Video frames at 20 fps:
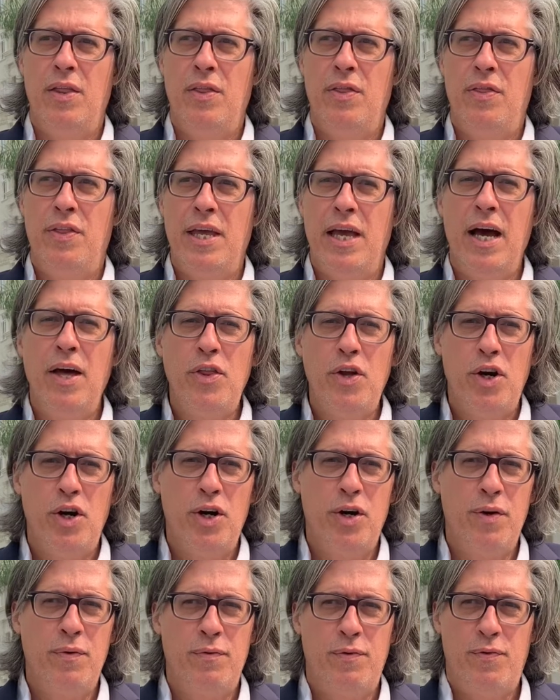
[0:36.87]
The
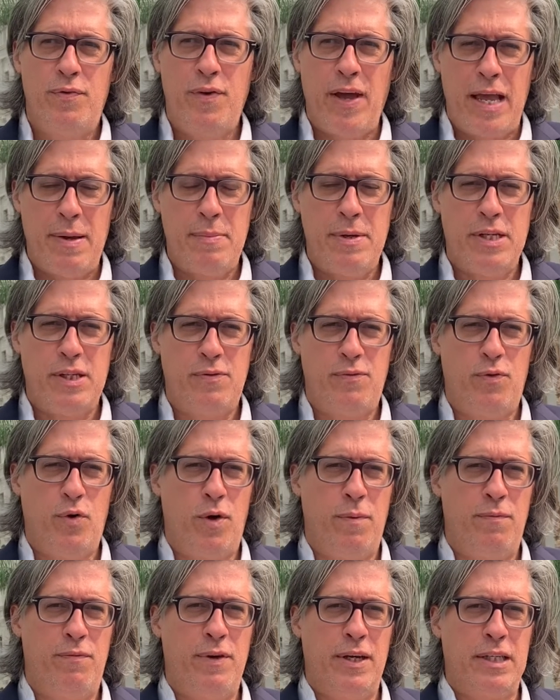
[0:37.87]
other famous
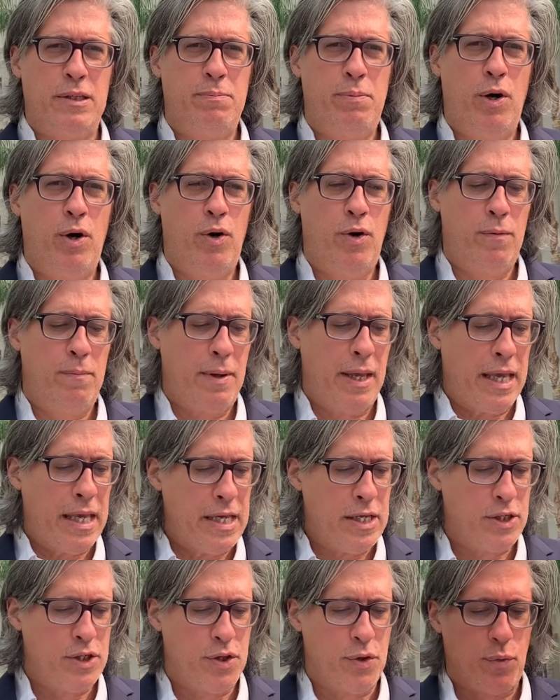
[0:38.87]
form-fixed poem
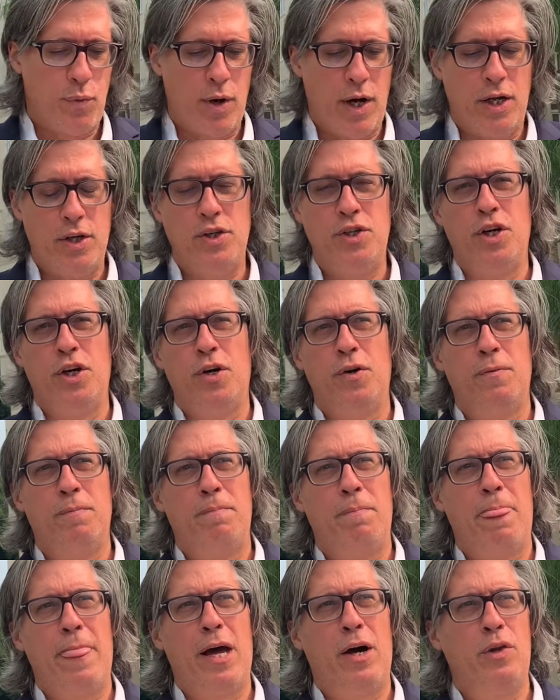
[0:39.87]
is the Rondeau.
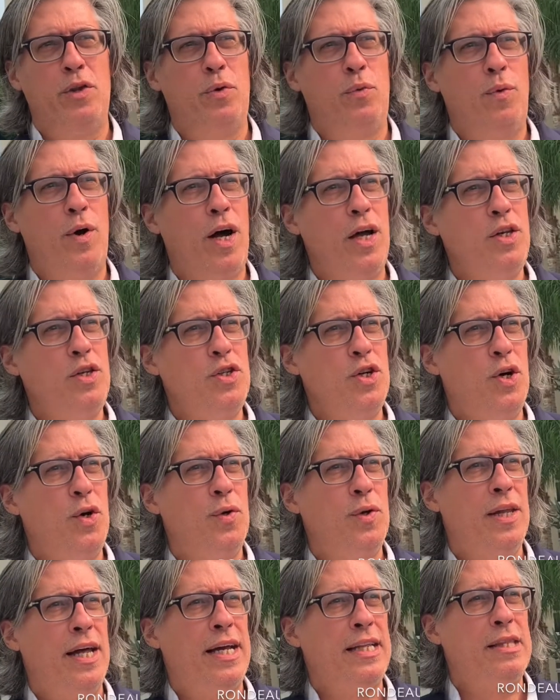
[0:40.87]
Now, the
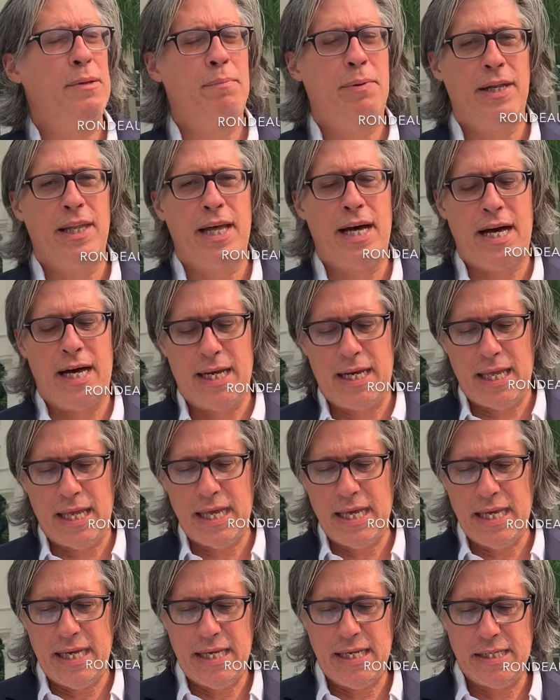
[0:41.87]
Rondeau, like the ballade,
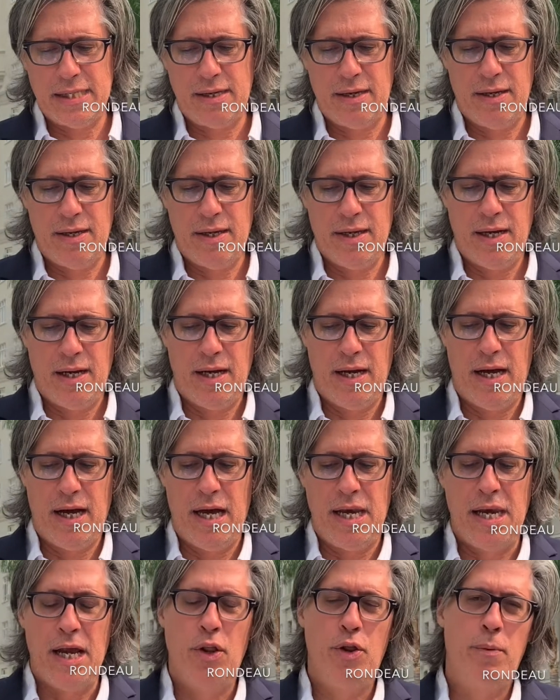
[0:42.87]
is
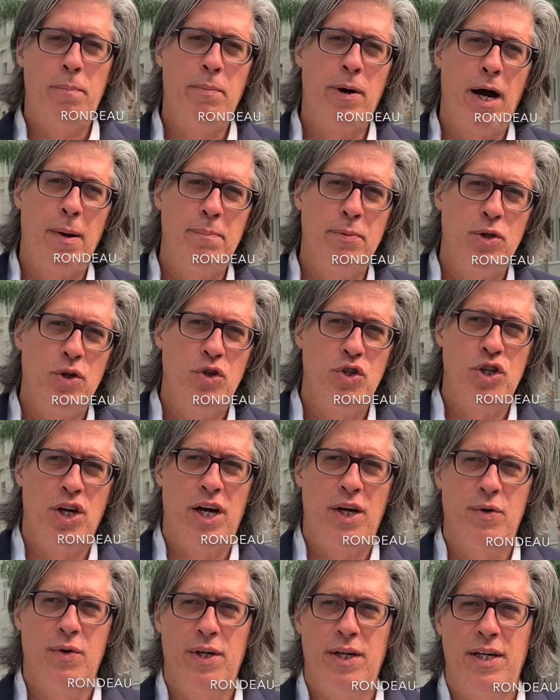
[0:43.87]
another popular
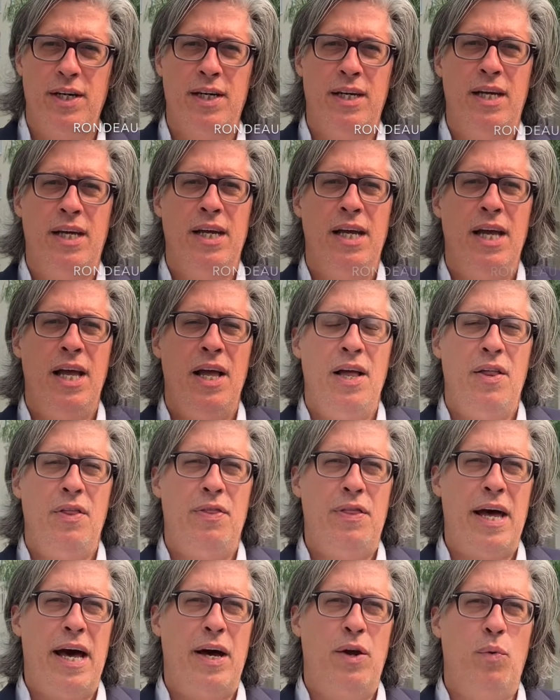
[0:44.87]
genre
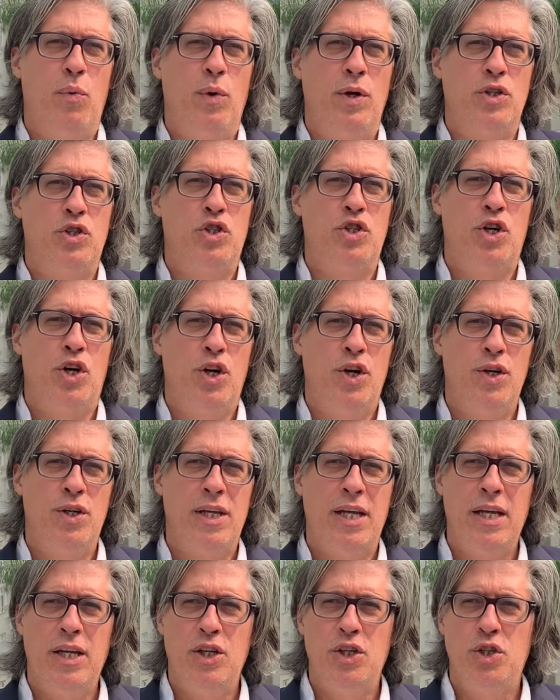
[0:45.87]
that was
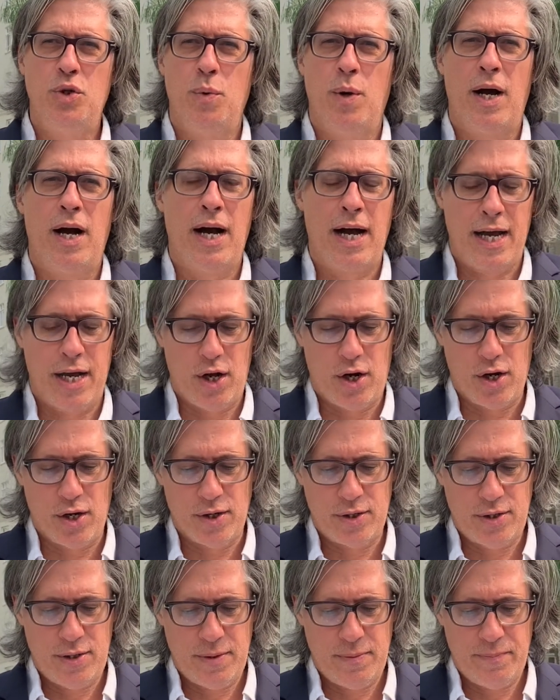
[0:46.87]
turned into a high art.